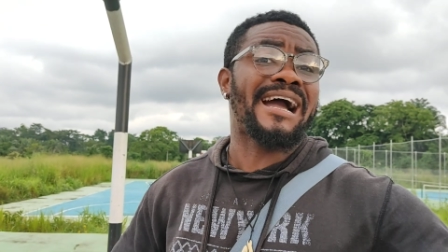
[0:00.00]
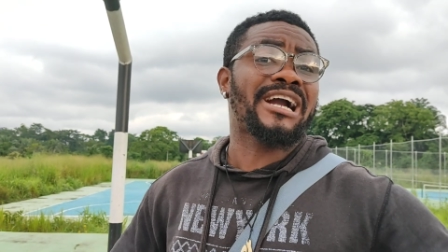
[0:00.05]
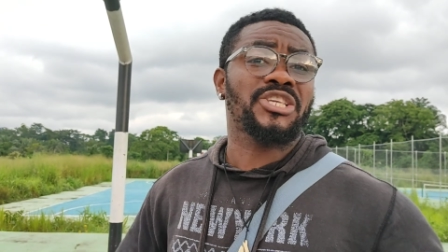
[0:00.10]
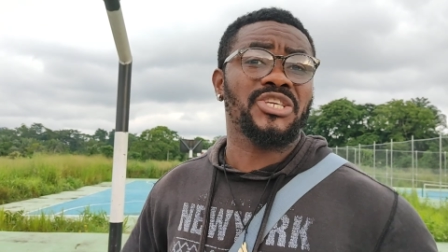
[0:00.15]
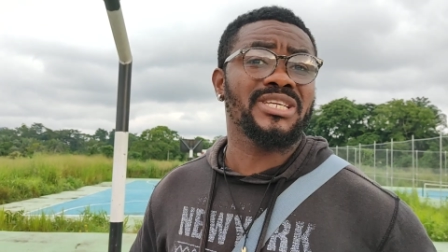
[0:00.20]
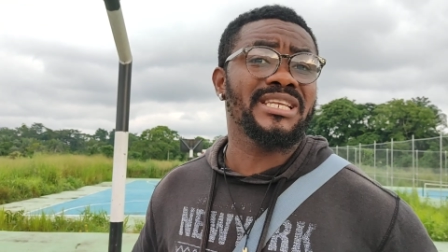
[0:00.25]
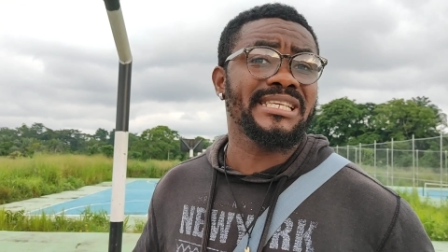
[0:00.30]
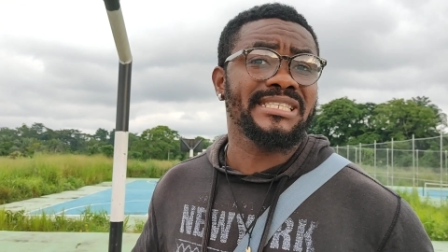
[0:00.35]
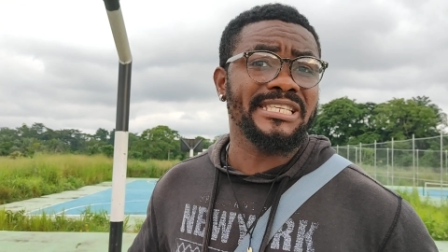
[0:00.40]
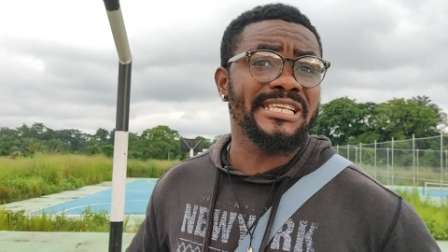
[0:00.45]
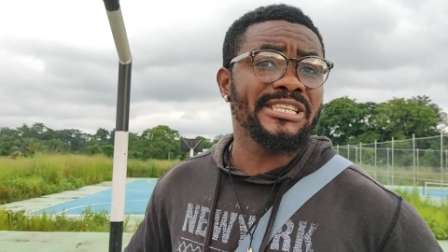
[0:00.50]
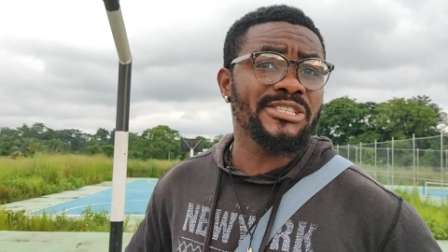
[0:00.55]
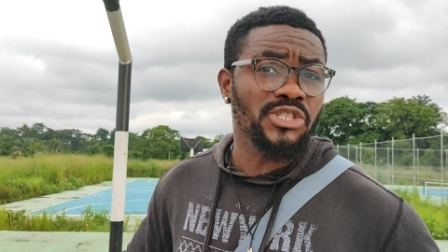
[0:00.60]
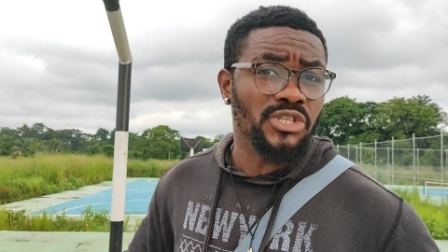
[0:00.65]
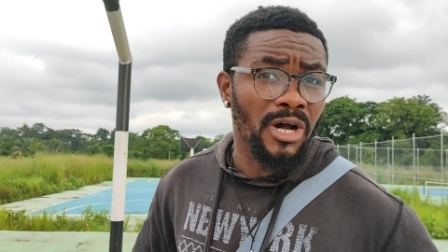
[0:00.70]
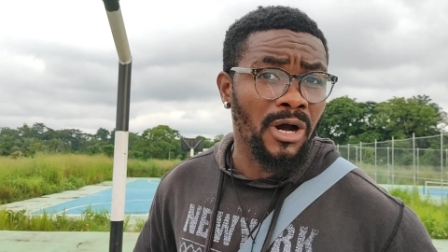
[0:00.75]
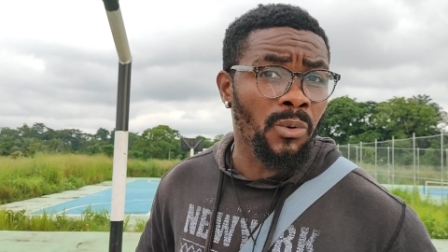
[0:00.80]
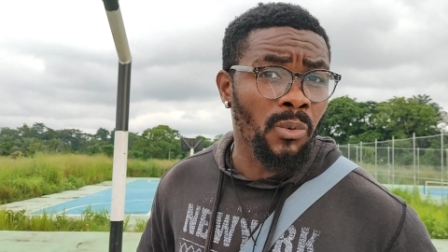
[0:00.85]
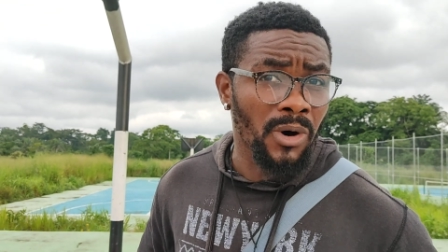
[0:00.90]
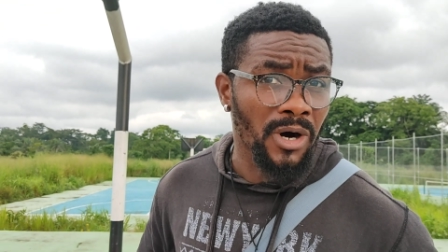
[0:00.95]
actually seen
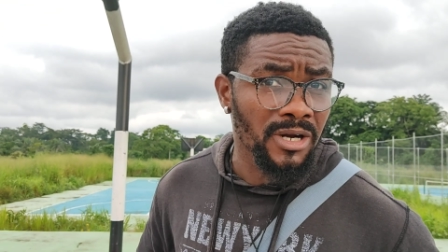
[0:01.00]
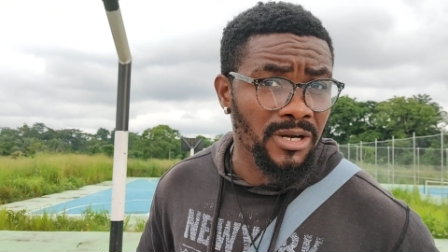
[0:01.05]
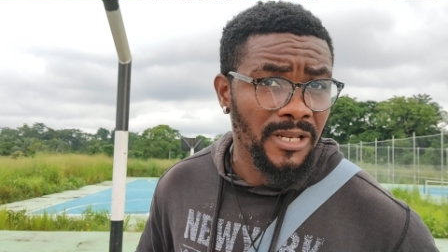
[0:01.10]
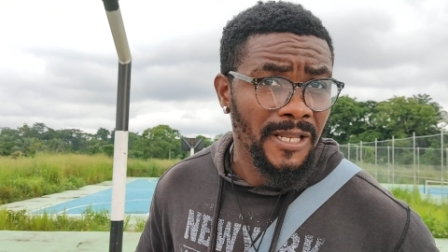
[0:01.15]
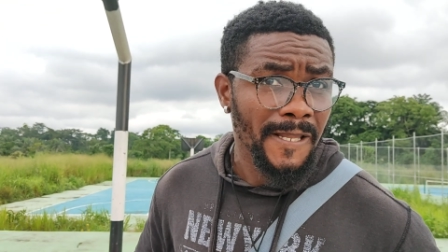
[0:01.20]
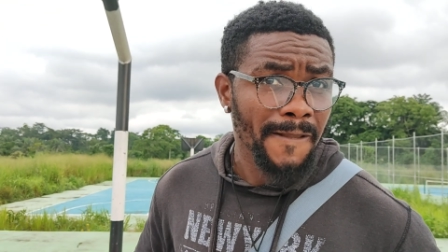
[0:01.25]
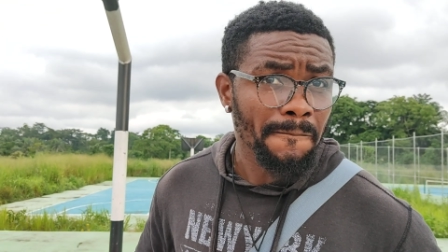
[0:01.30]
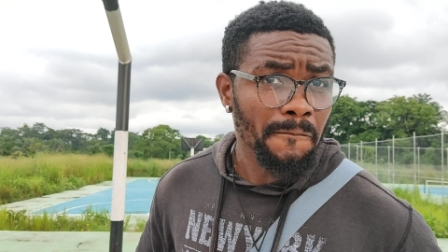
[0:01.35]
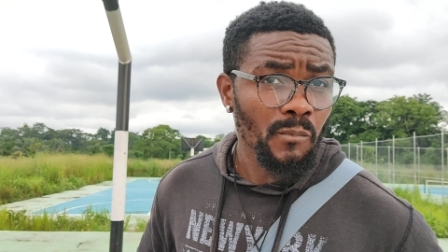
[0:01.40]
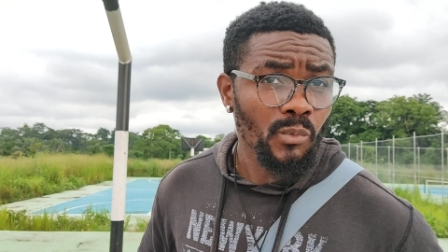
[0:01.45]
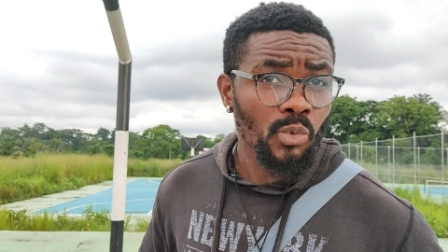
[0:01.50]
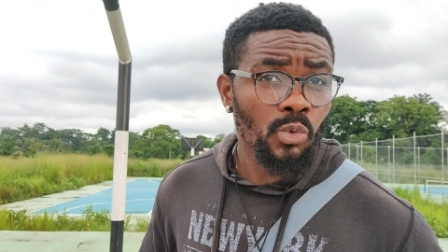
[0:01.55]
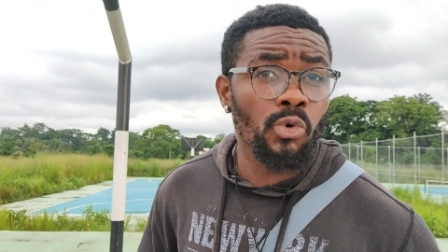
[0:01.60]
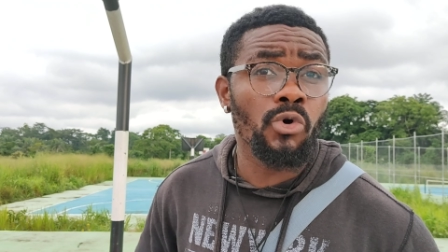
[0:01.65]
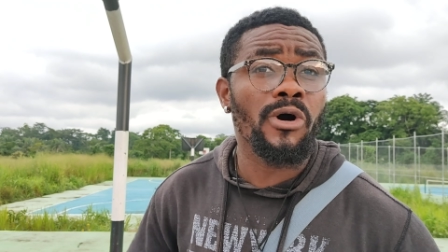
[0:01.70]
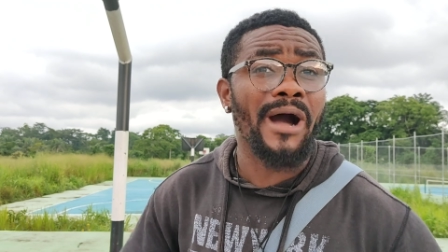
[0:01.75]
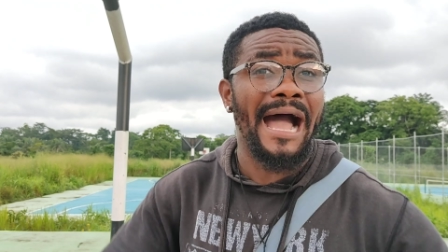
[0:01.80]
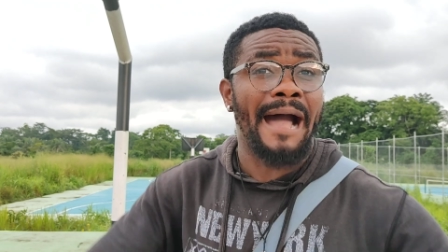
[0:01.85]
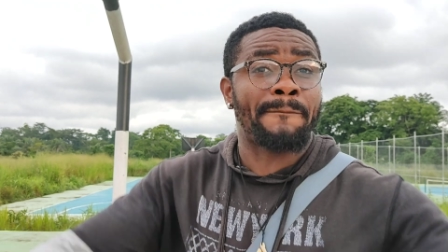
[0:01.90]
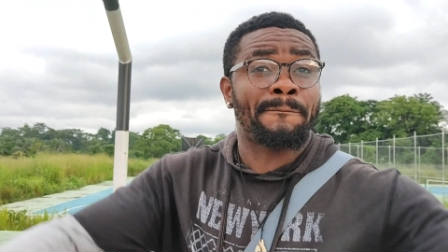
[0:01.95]
someone
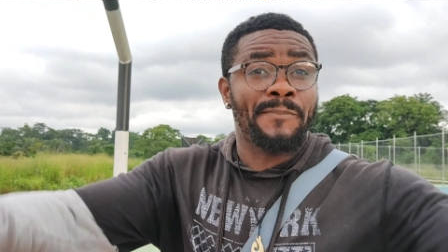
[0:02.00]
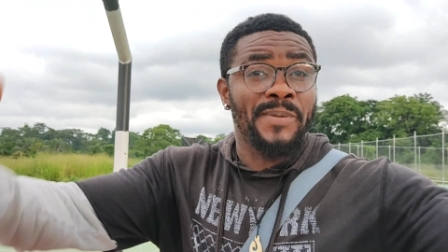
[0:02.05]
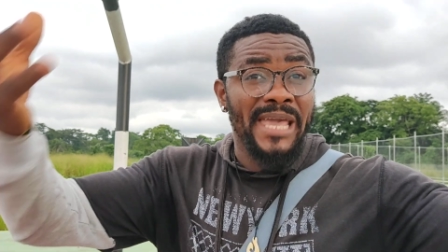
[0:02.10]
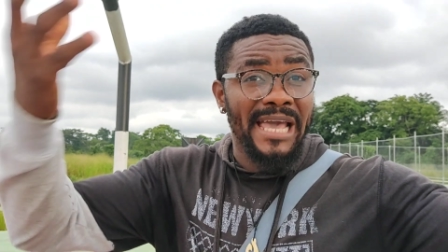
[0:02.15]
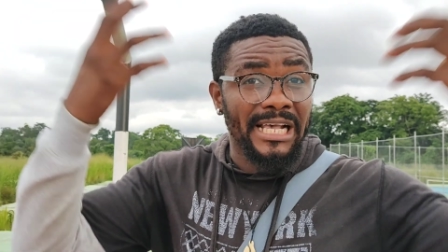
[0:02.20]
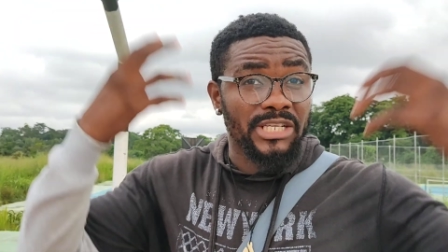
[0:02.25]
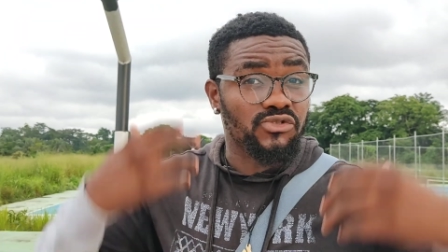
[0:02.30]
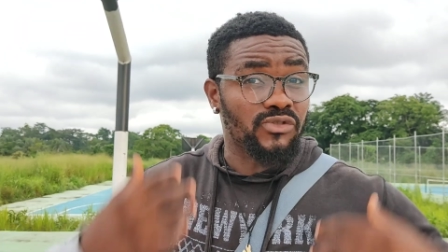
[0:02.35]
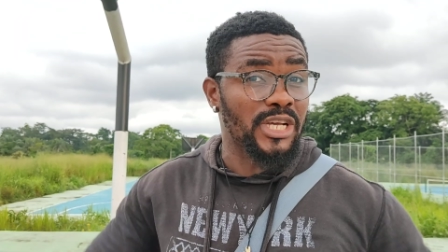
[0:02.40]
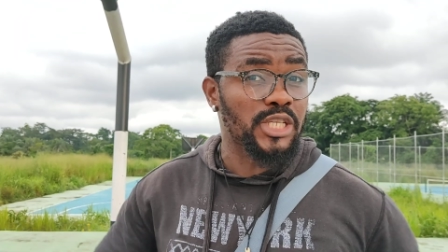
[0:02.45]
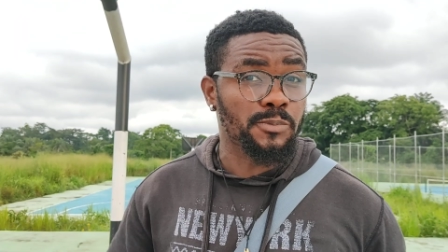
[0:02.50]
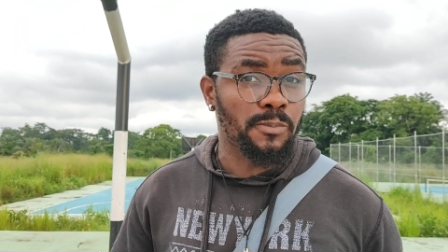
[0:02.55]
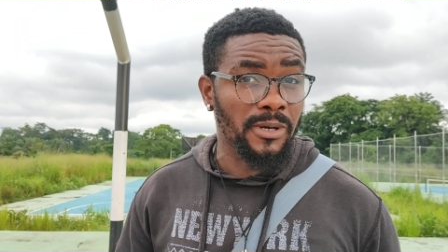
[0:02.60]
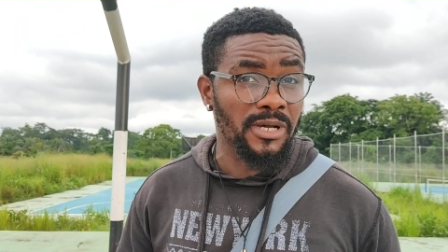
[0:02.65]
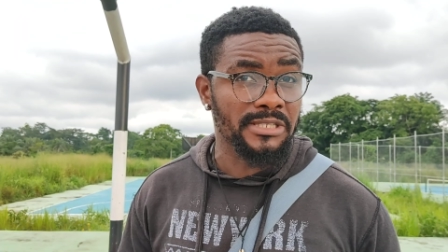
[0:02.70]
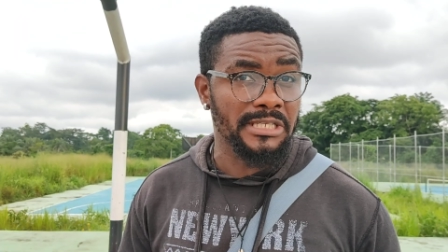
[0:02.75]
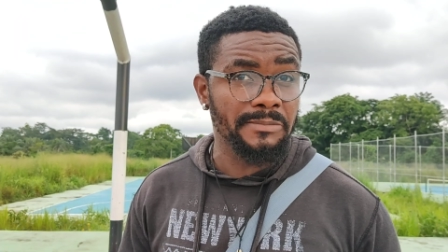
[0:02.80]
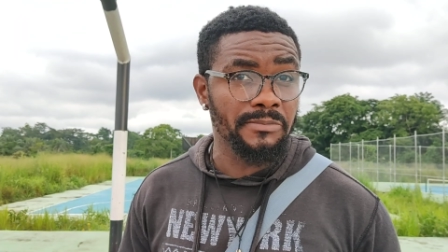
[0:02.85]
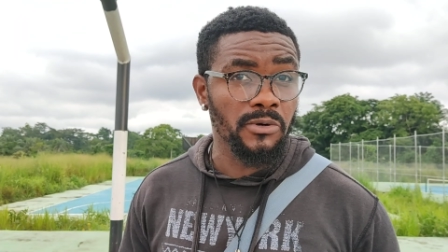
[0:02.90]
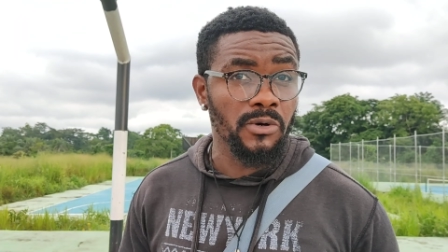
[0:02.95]
who appears
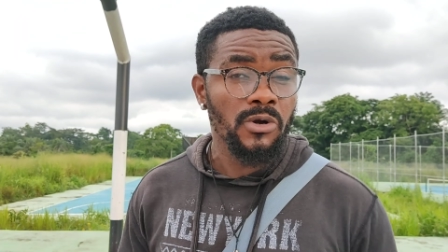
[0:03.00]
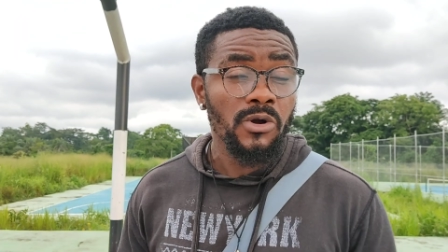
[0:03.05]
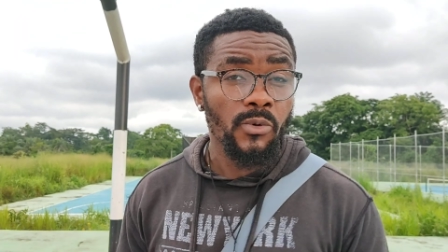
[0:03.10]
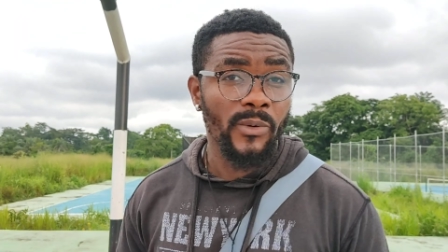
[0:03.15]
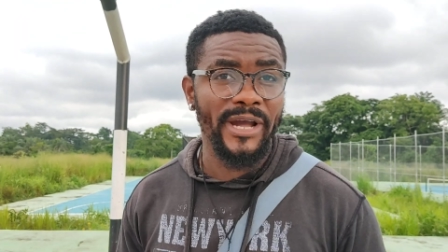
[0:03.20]
responsible.